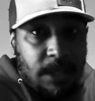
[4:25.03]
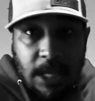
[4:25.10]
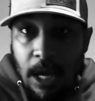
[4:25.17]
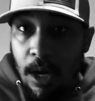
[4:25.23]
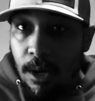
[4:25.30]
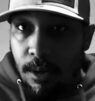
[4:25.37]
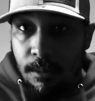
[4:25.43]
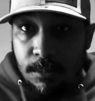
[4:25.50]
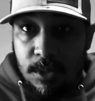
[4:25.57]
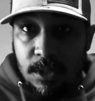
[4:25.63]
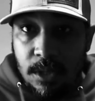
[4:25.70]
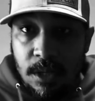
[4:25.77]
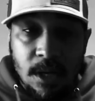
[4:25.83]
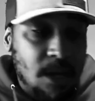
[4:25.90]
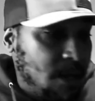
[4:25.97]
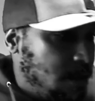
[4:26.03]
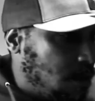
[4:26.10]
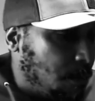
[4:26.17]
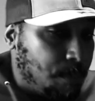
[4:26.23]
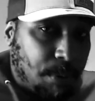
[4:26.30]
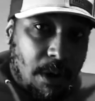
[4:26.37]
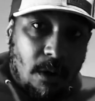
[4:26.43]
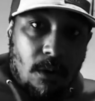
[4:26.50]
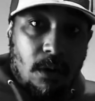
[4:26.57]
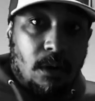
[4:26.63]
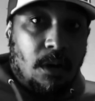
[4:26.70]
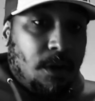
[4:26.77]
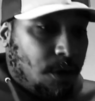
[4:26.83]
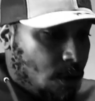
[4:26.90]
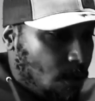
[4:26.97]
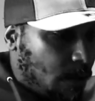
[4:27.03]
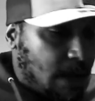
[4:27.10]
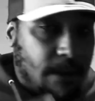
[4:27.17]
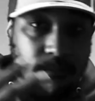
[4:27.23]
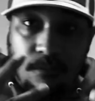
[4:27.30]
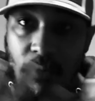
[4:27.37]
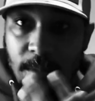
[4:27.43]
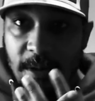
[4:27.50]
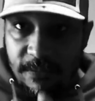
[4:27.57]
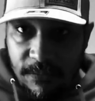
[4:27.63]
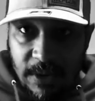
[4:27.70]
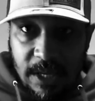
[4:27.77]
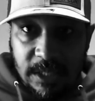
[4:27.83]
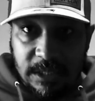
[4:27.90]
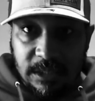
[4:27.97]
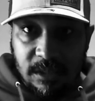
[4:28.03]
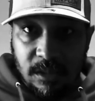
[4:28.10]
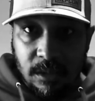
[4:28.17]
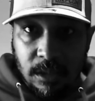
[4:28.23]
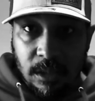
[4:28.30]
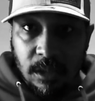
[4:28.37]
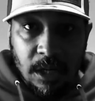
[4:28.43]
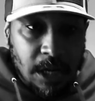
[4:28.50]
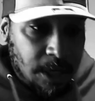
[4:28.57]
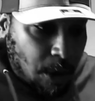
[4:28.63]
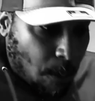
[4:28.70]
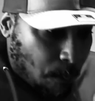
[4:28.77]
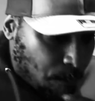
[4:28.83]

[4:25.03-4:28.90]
the arms. The power no come from the fists. The